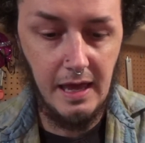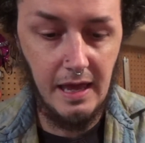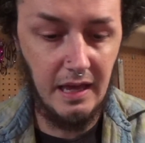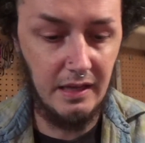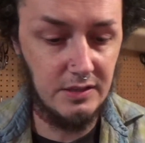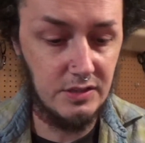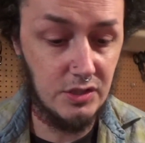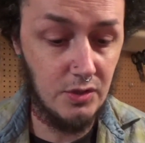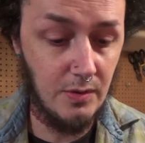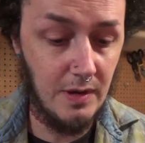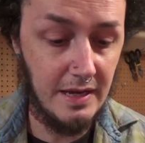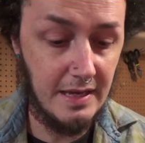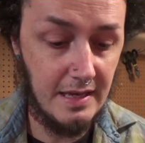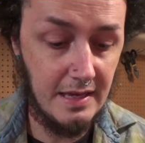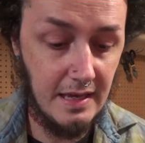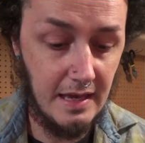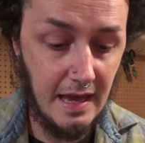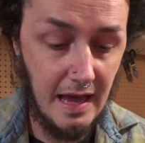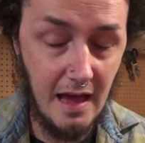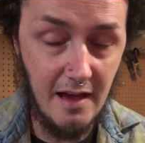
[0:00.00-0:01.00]
And so I
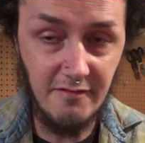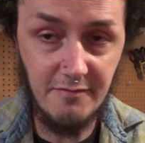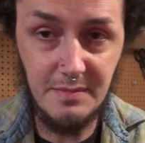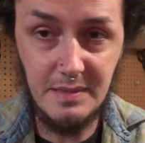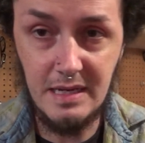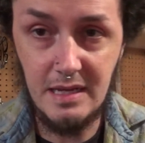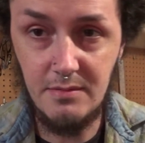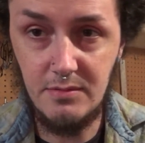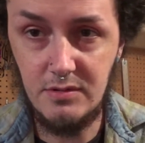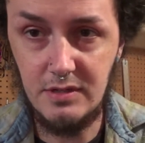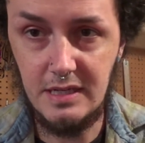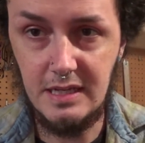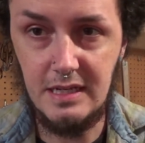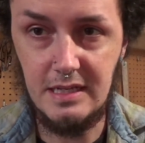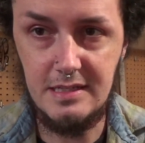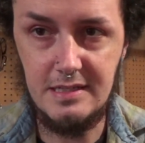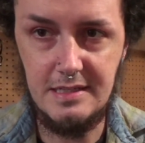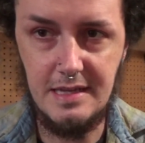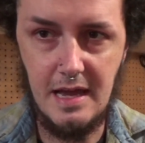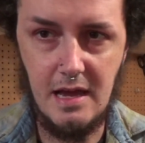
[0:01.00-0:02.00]
have been able to get a
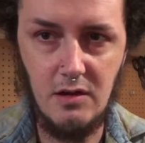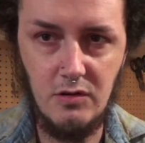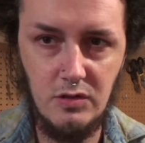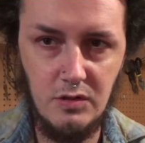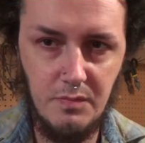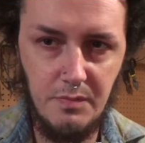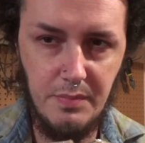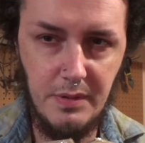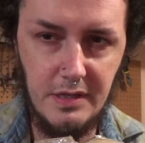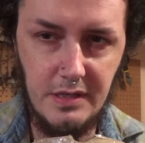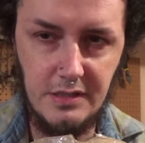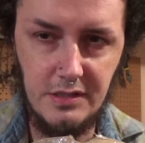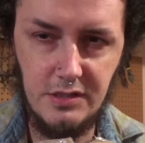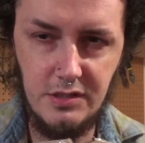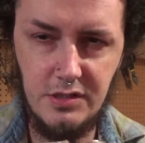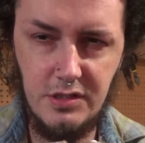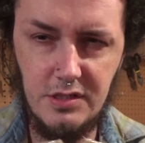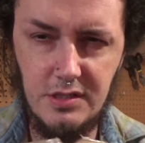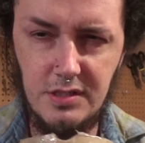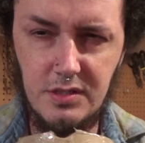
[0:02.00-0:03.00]
sound, but it's
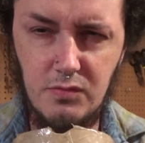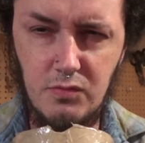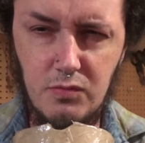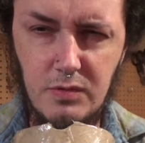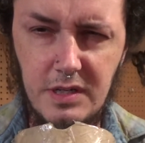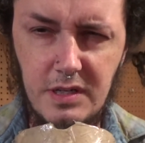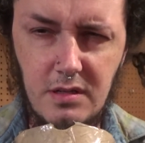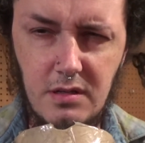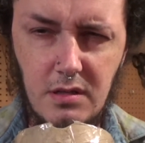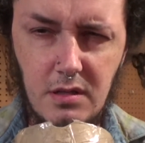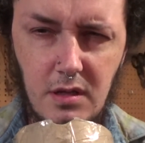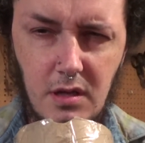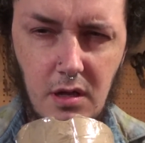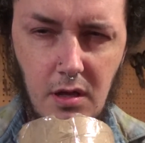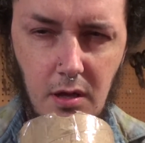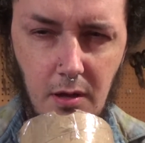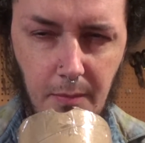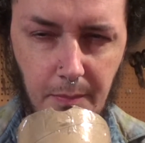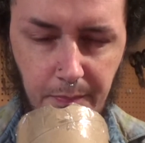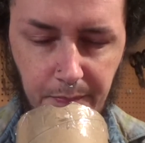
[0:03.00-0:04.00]
just real
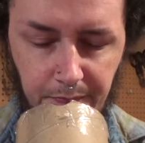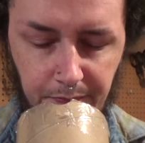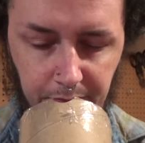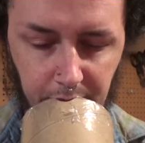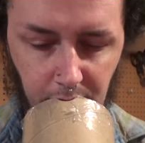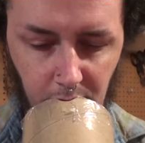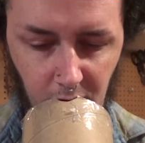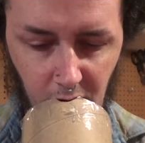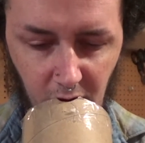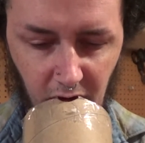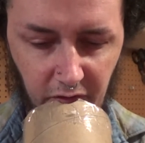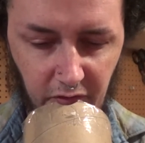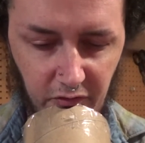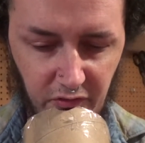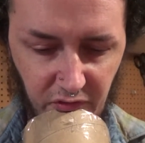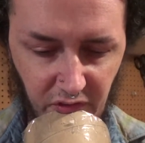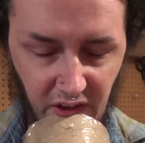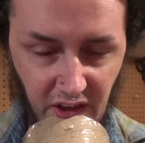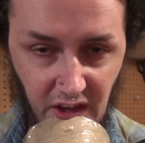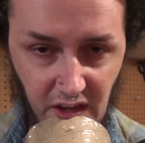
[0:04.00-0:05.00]

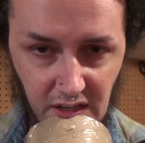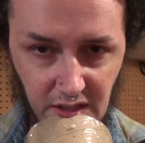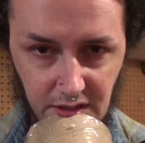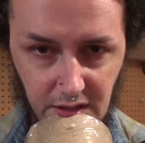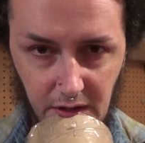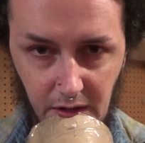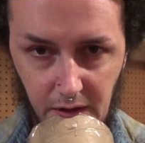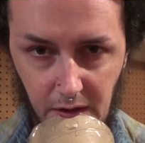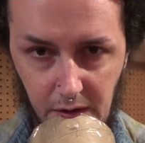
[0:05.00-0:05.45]
faint.